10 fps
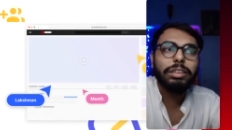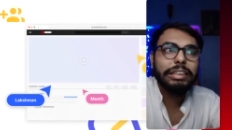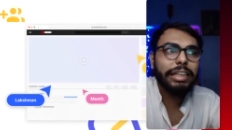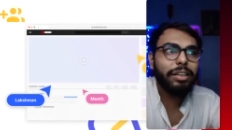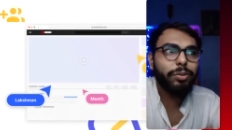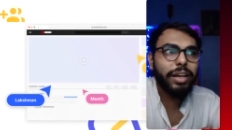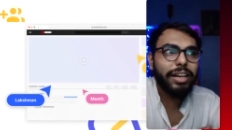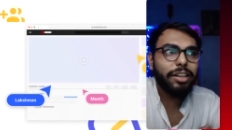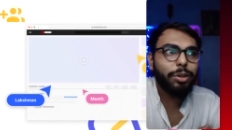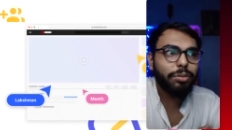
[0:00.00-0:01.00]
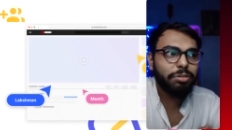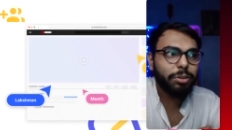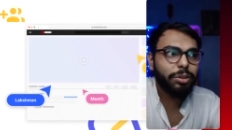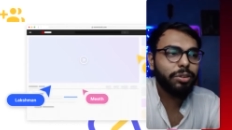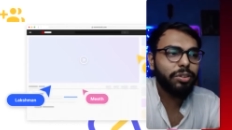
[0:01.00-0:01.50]
were
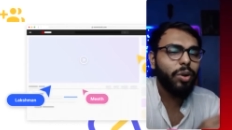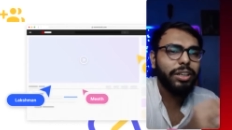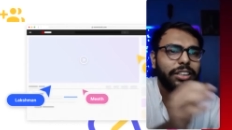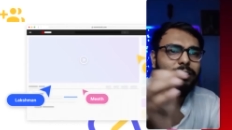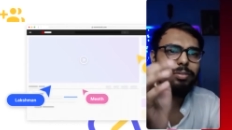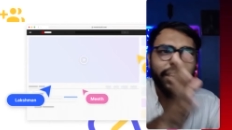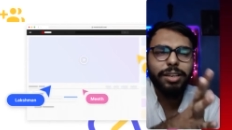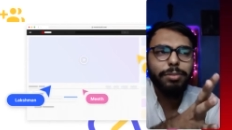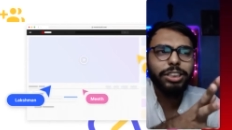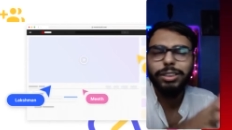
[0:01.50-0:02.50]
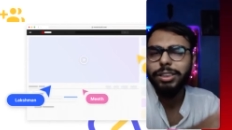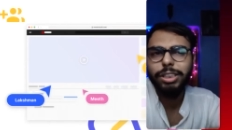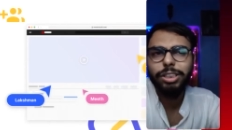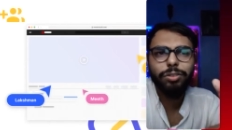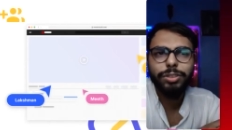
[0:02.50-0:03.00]
not very much
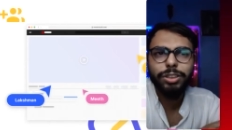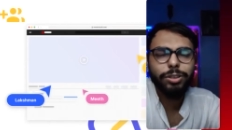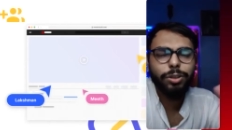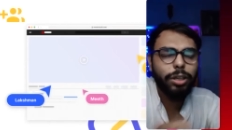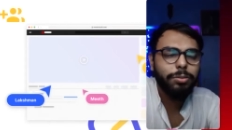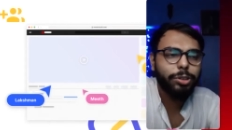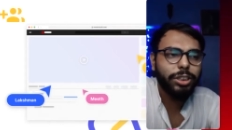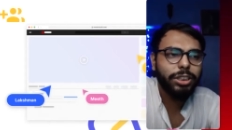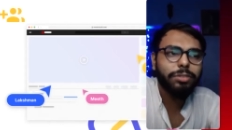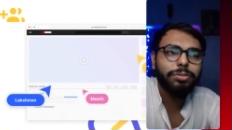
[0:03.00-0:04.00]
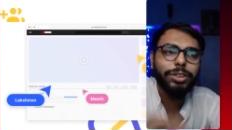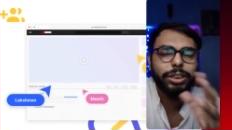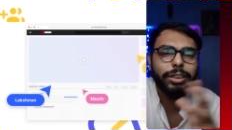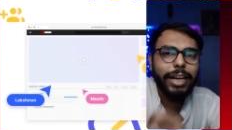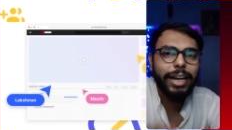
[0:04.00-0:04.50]
need of this collaboration
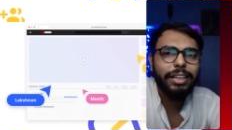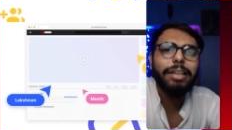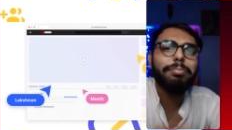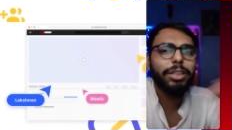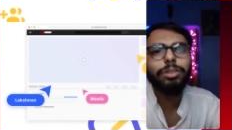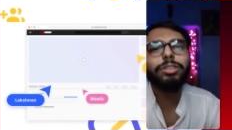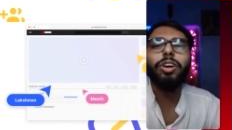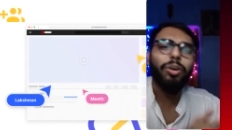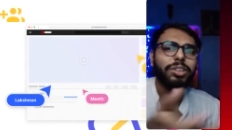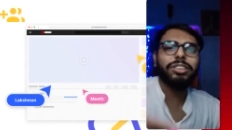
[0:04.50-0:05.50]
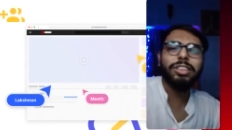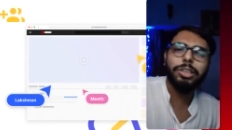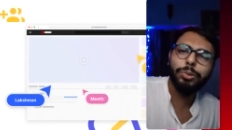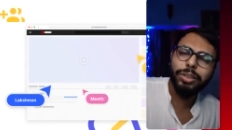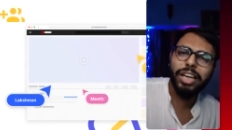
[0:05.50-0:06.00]
feature that time, because obviously
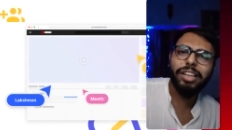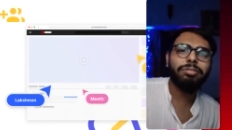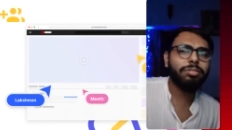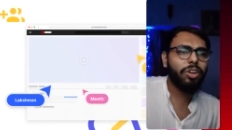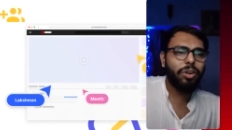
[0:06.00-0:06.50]
you can